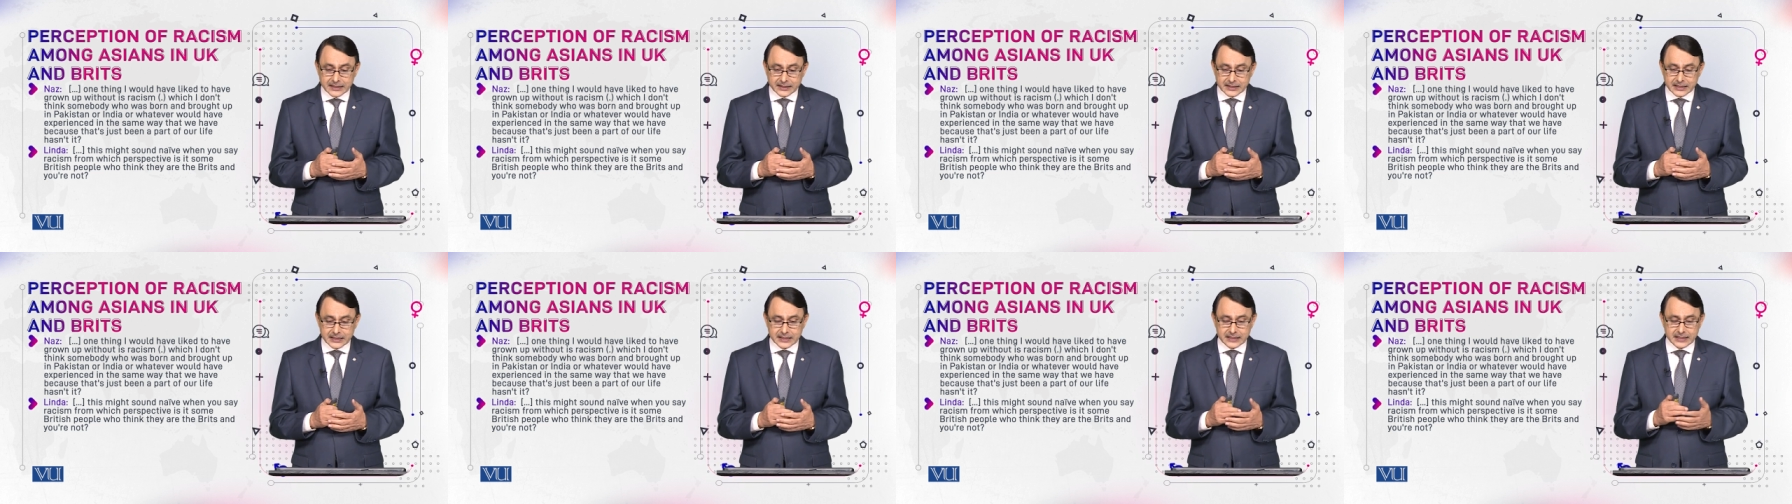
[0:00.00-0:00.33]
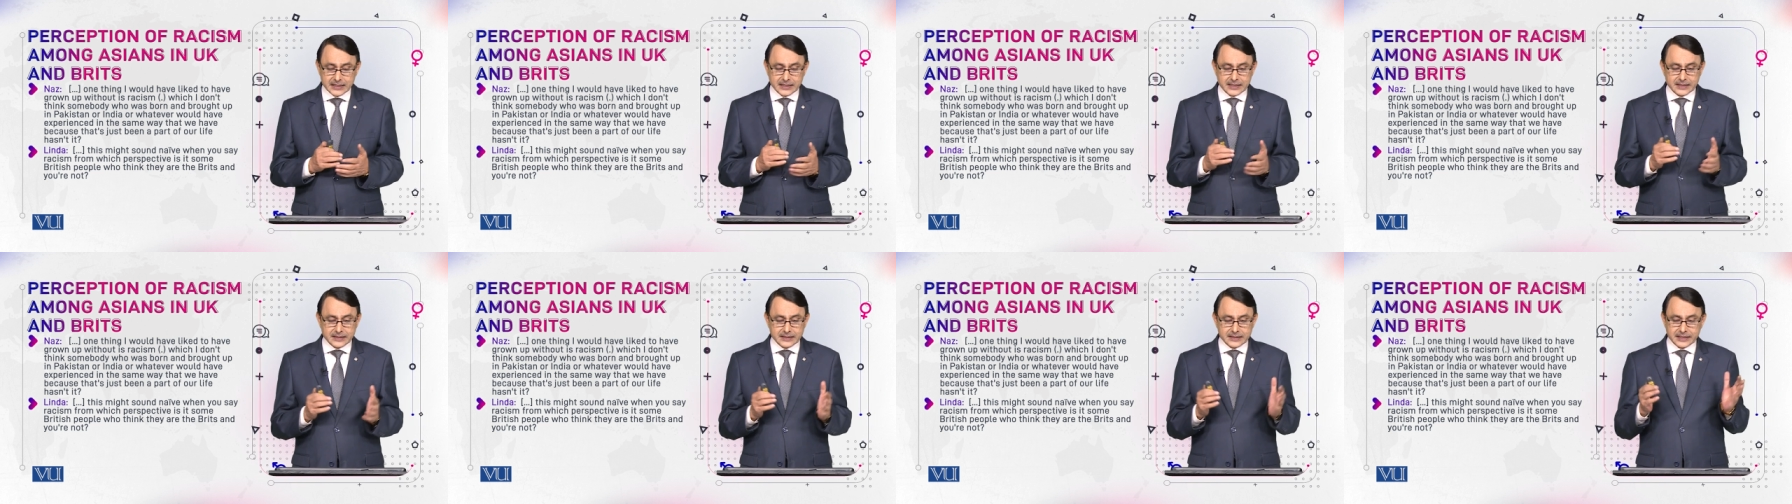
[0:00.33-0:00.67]
She
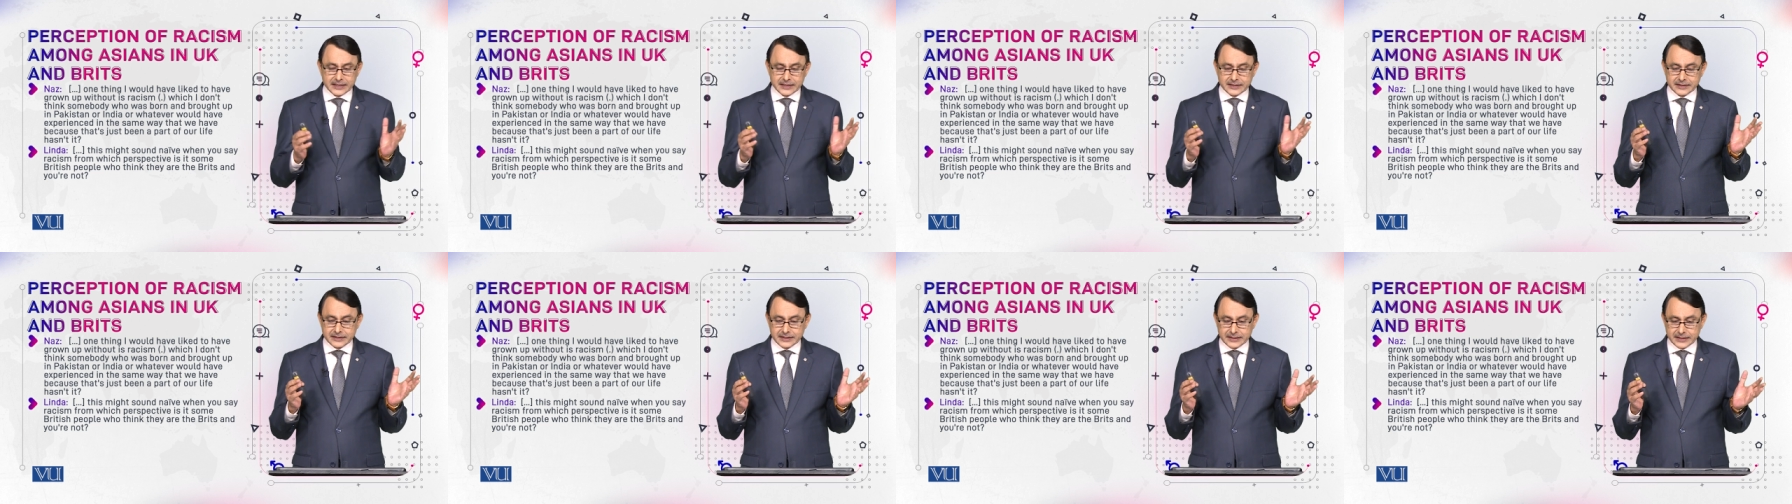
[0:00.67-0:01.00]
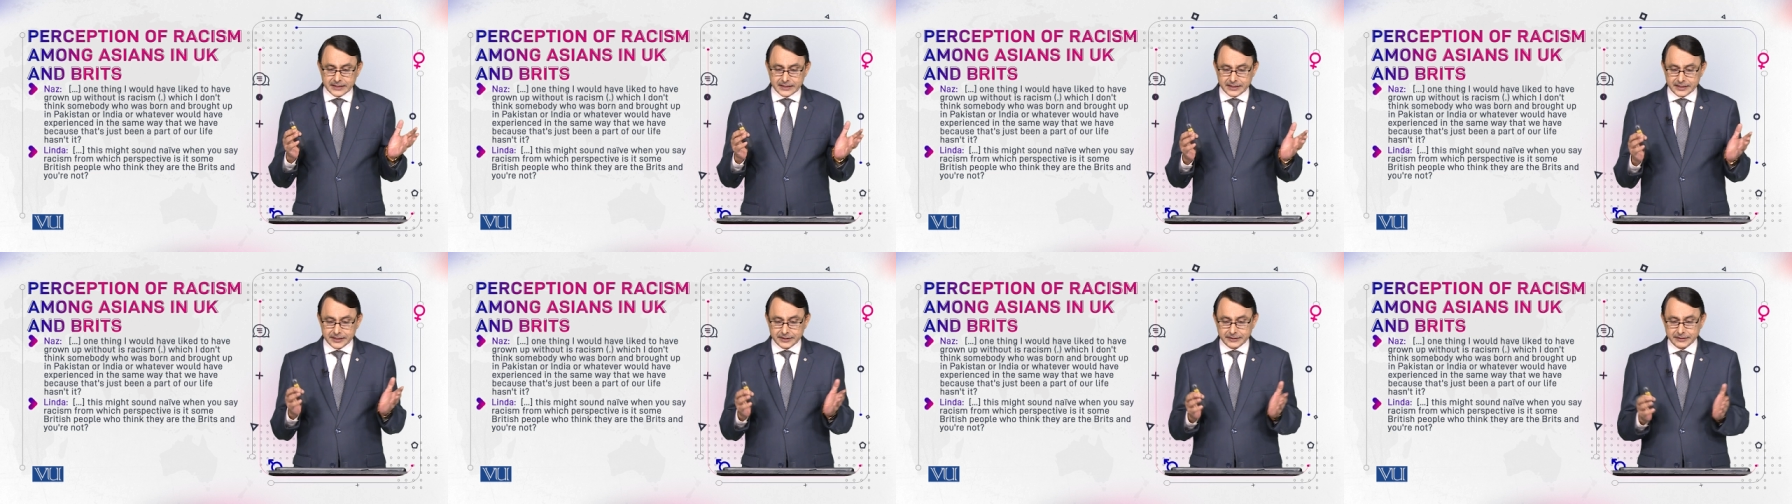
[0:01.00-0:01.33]
says that
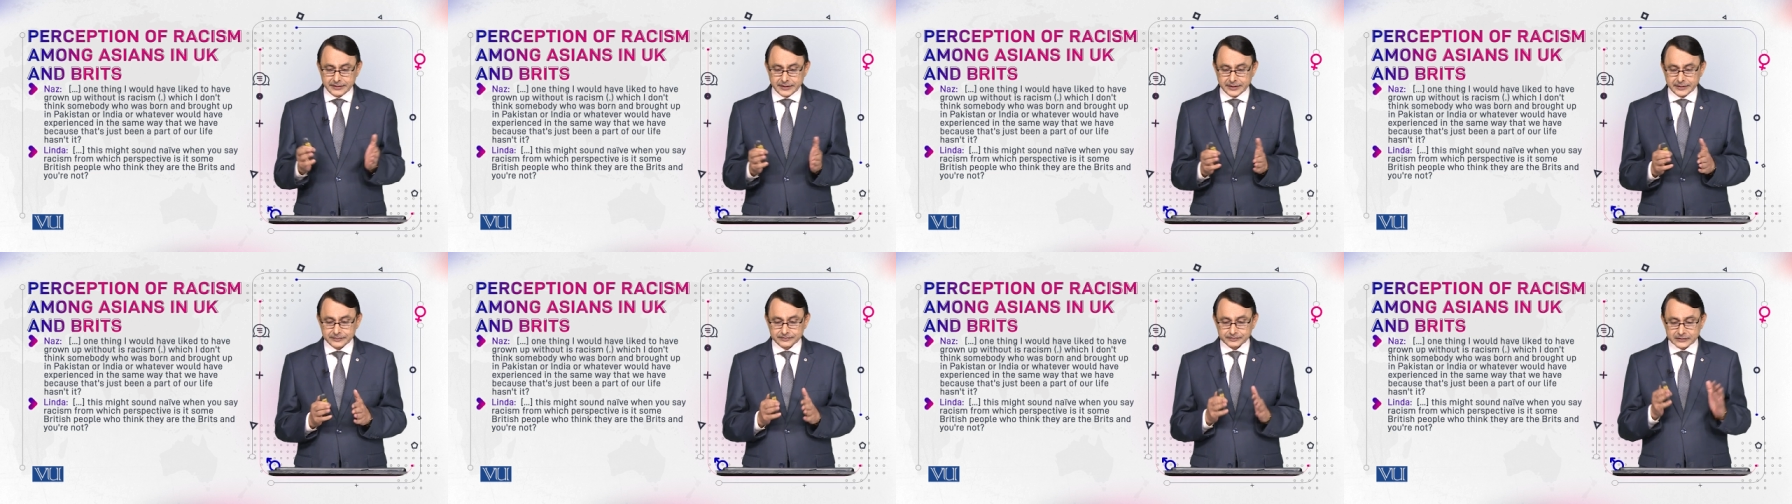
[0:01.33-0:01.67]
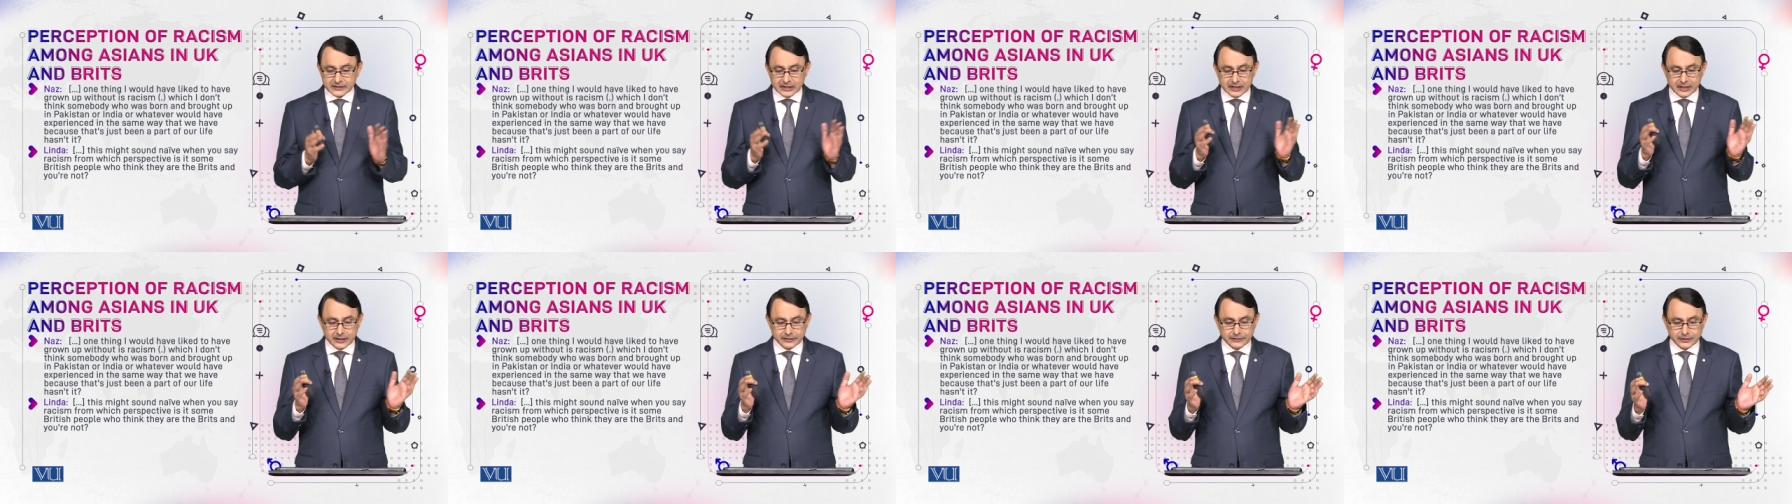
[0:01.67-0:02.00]
uh,
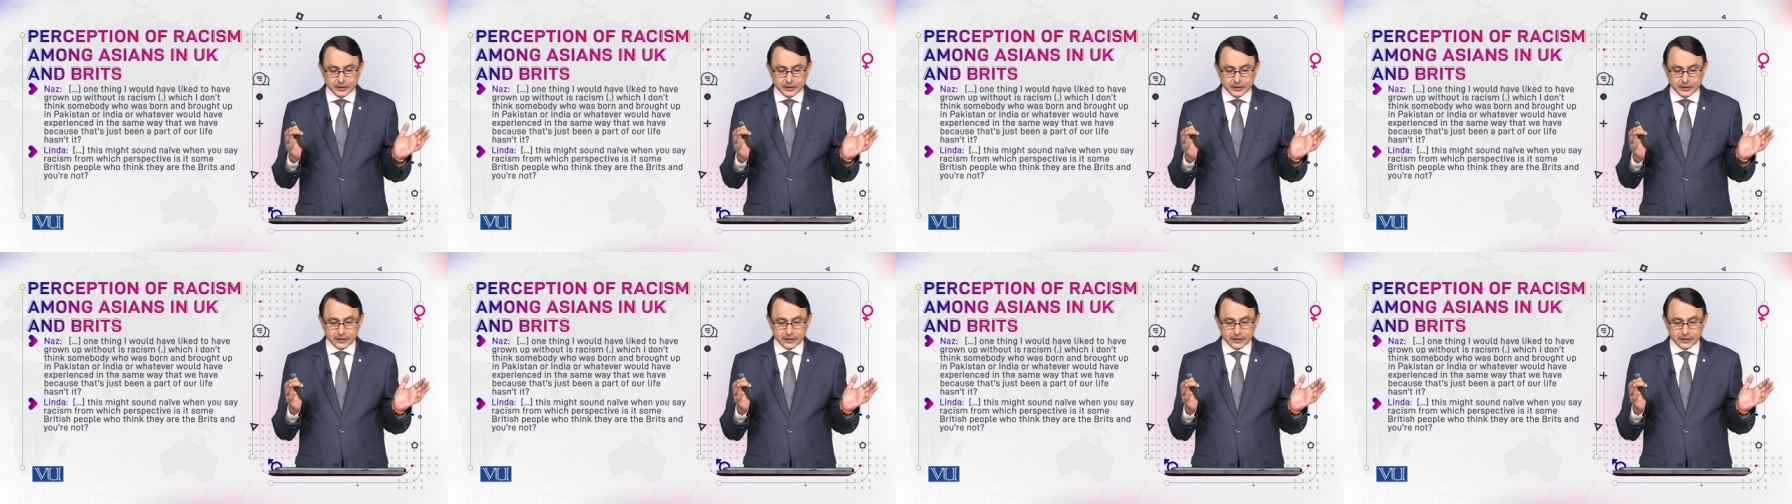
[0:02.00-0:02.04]
uh,